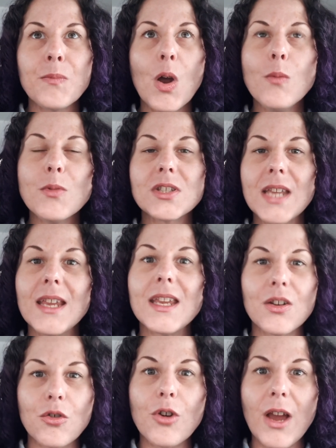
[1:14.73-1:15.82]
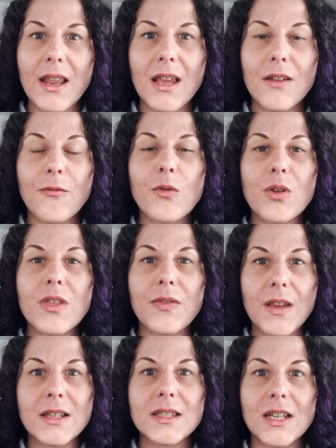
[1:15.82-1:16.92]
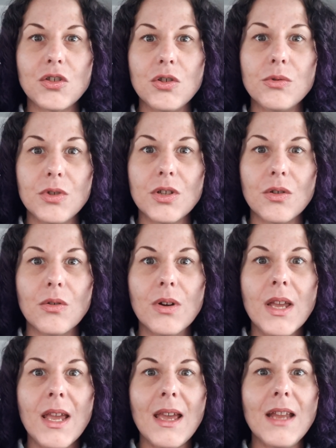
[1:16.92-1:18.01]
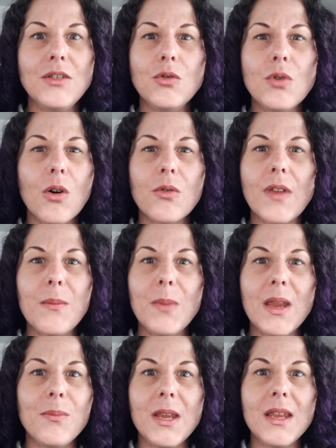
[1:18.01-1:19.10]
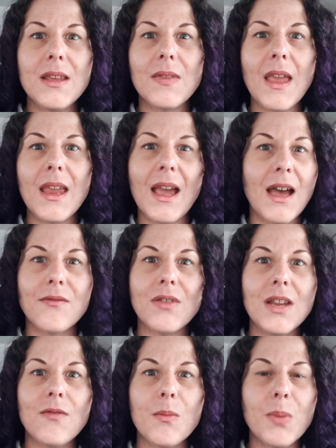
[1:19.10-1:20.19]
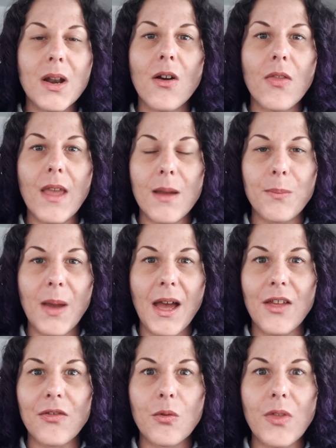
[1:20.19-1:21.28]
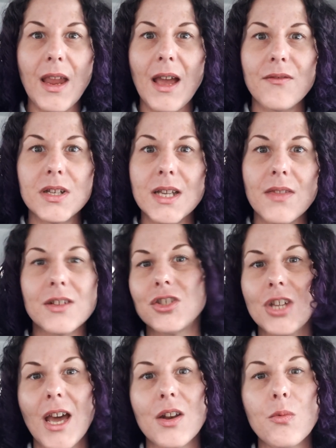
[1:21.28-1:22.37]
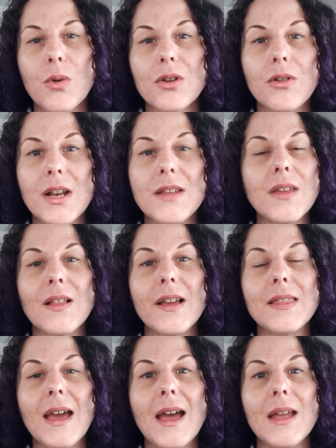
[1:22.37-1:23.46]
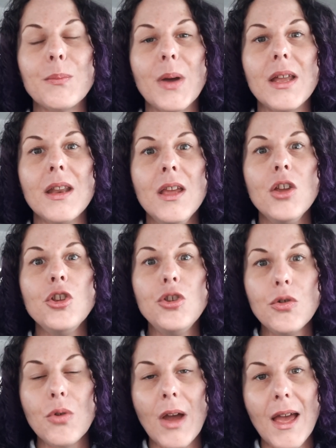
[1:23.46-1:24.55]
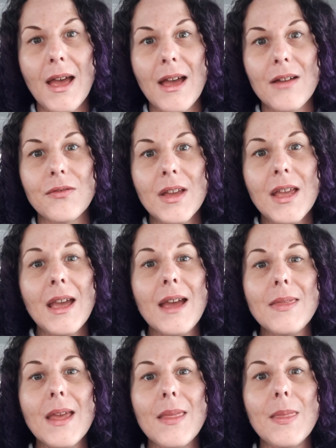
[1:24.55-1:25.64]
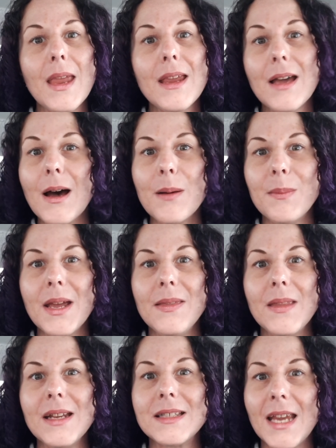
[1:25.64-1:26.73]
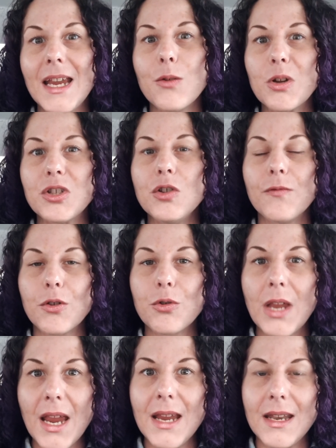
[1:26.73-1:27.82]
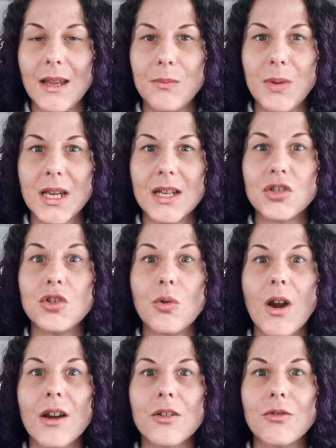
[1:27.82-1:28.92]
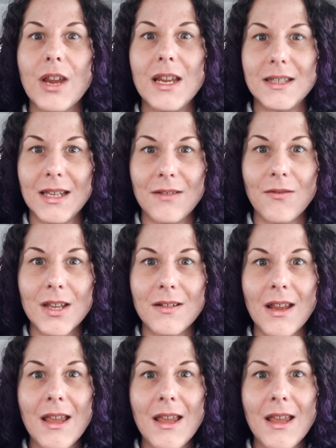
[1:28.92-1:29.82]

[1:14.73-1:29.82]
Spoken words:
almost taking credit for the things that you do, and you know that maybe they haven't even been on that path or they haven't done the shadow work or anything like that, but you have, and then they come and they take what you've created because you are creative,